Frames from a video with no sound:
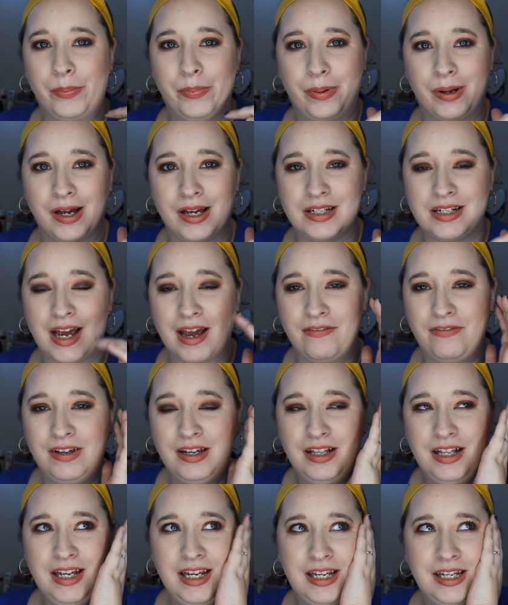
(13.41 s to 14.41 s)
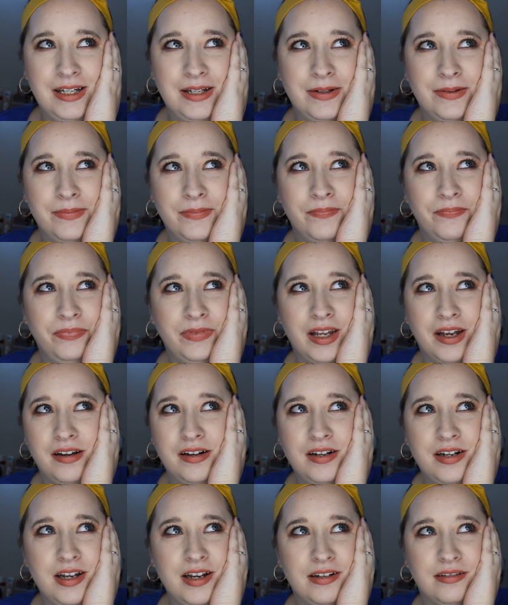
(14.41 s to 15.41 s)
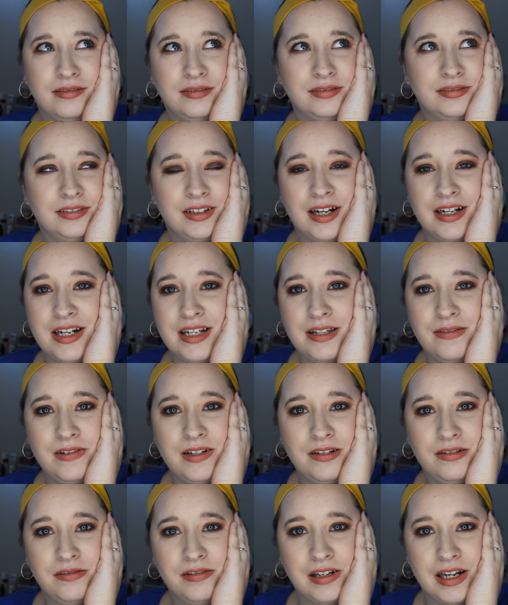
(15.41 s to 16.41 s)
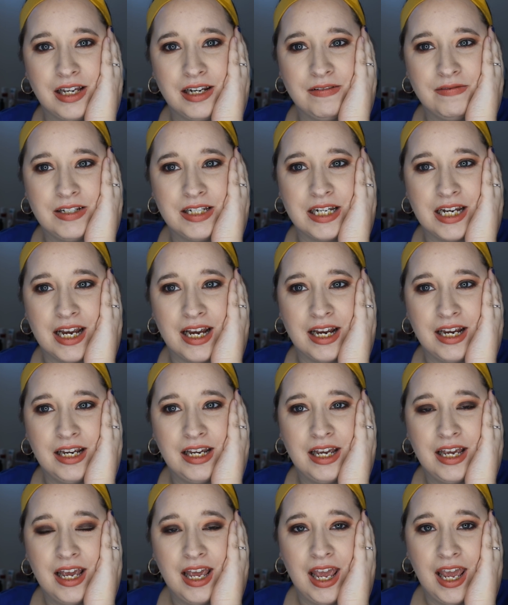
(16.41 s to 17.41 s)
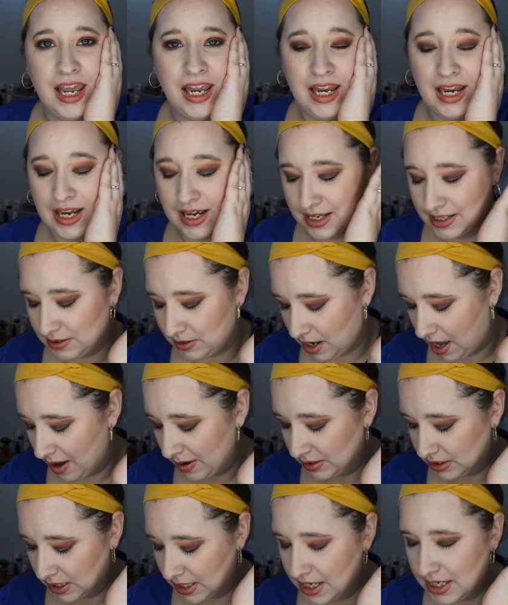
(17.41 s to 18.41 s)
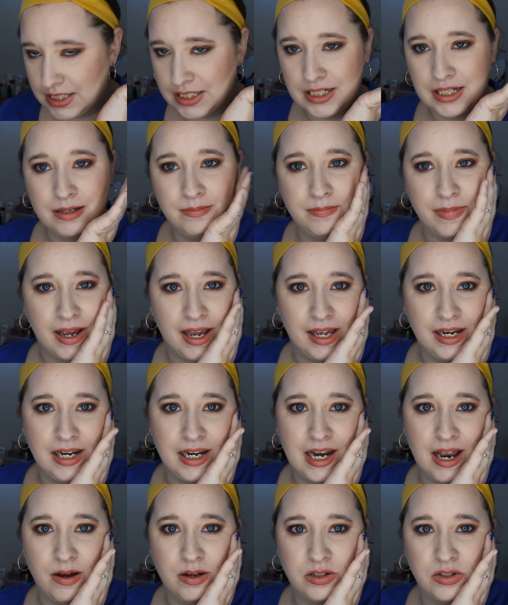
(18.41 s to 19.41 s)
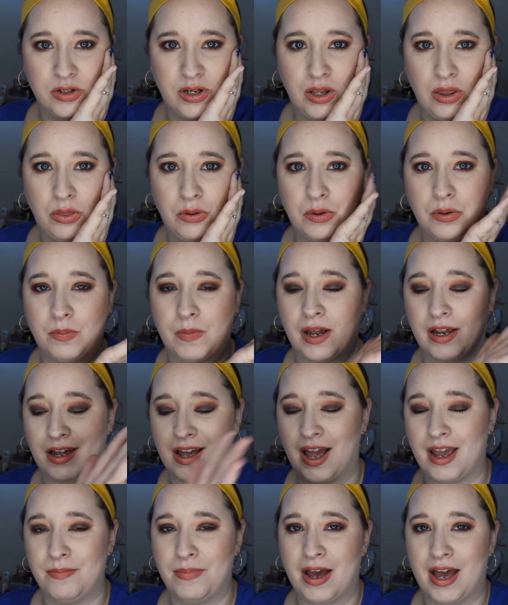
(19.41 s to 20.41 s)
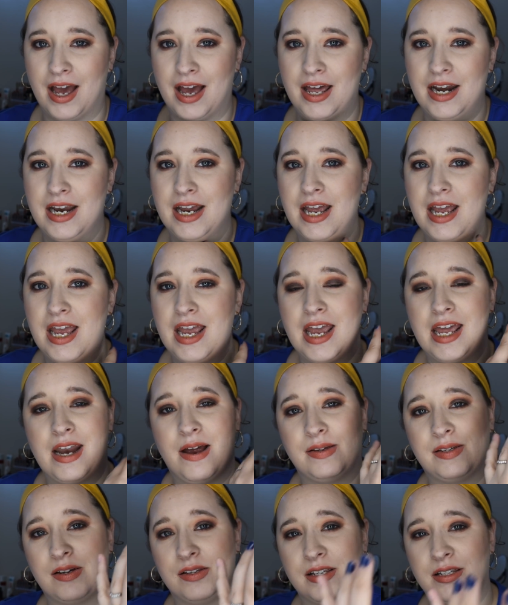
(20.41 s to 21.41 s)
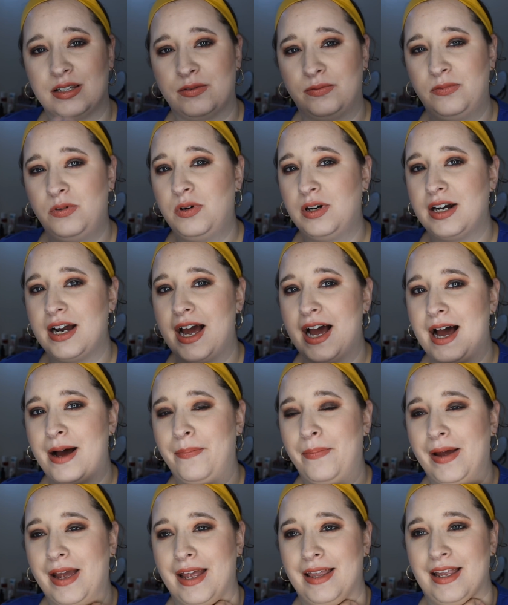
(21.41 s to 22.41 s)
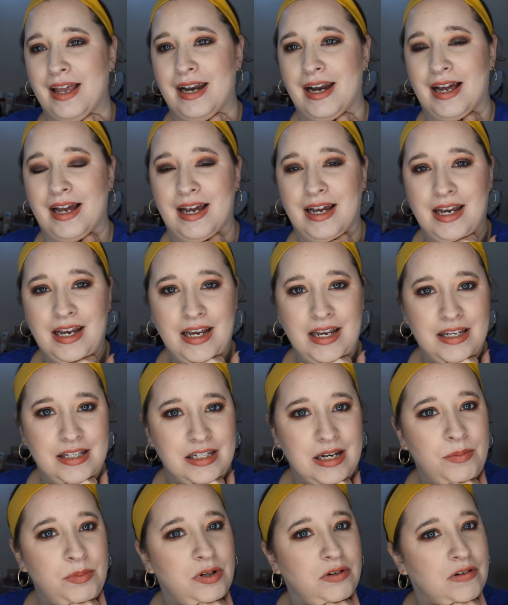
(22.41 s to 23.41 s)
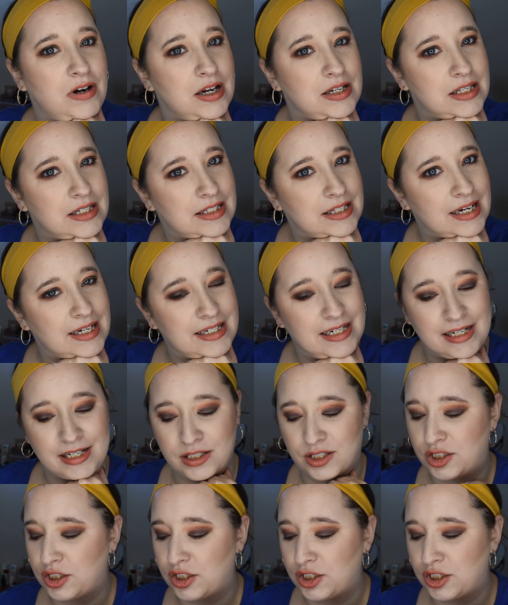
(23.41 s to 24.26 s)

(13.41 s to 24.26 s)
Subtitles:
But I feel like, I don't know. I just feel creative today. And I was laying in bed and I was looking through my iPad and I was on the Sephora app and then I stumbled across this idea.